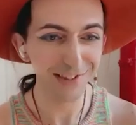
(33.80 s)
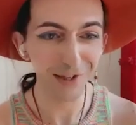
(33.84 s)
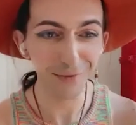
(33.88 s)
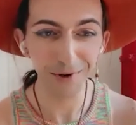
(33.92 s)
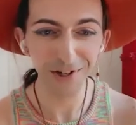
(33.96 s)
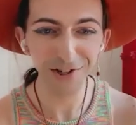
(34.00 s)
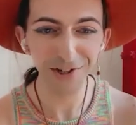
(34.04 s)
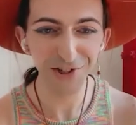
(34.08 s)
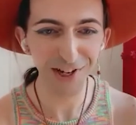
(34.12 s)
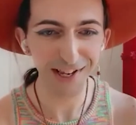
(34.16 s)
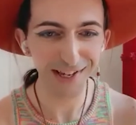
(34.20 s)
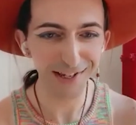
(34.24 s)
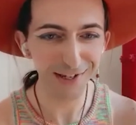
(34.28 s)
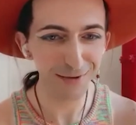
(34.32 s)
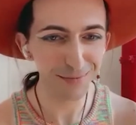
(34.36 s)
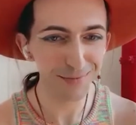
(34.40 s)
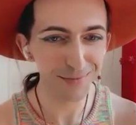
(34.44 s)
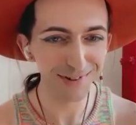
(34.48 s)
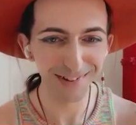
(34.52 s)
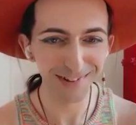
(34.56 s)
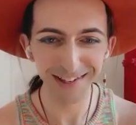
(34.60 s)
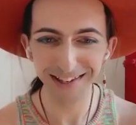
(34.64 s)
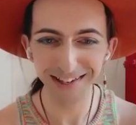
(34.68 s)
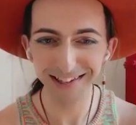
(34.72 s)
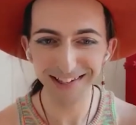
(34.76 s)
you so much, Jacob.
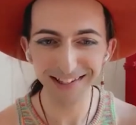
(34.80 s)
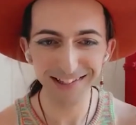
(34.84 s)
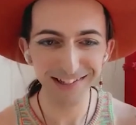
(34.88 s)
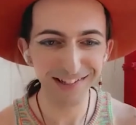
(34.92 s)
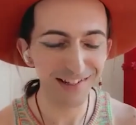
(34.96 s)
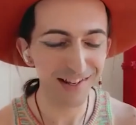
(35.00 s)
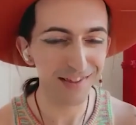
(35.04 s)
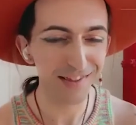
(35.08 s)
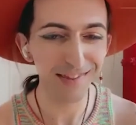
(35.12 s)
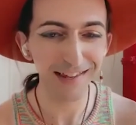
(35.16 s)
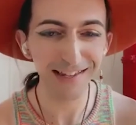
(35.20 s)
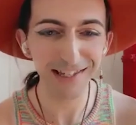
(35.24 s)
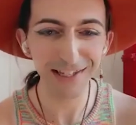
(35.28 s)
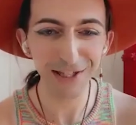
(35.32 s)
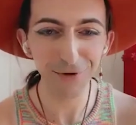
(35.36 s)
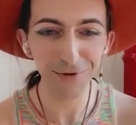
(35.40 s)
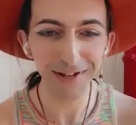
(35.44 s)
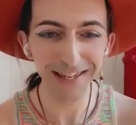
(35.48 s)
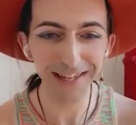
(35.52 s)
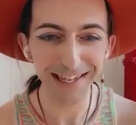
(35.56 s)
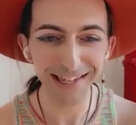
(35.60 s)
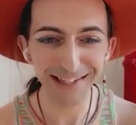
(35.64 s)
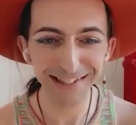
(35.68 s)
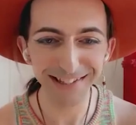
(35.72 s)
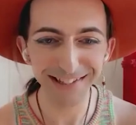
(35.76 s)
And thank you,
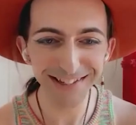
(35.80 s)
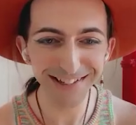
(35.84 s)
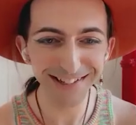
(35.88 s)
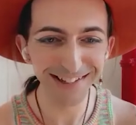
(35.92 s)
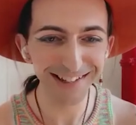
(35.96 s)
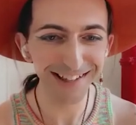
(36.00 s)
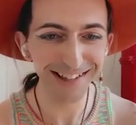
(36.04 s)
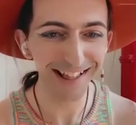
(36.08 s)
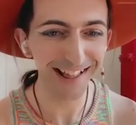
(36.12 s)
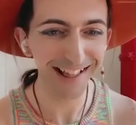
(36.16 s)
Ian.